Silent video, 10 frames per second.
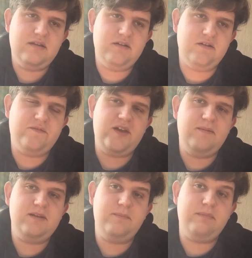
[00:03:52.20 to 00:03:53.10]

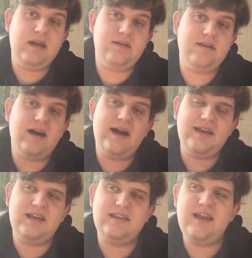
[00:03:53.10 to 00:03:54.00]
family met Guy,
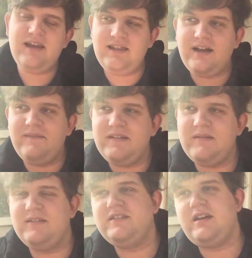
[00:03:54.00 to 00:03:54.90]
and they loved him
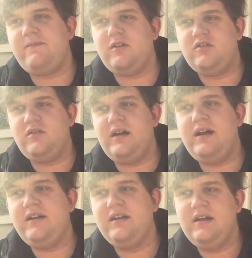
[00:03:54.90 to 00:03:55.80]
except for
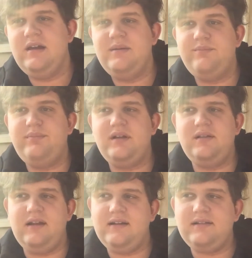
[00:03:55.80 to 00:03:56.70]
Grug, but
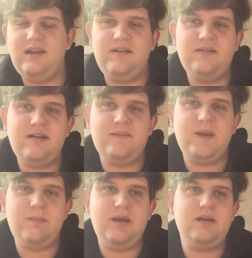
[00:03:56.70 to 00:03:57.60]
luckily enough, he
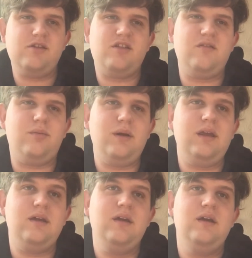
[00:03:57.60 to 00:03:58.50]
managed to win
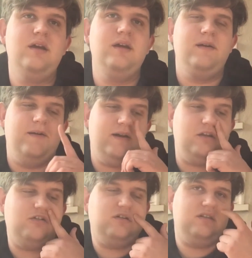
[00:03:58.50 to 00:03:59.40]

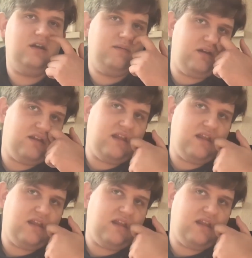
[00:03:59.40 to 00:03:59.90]
over them, and they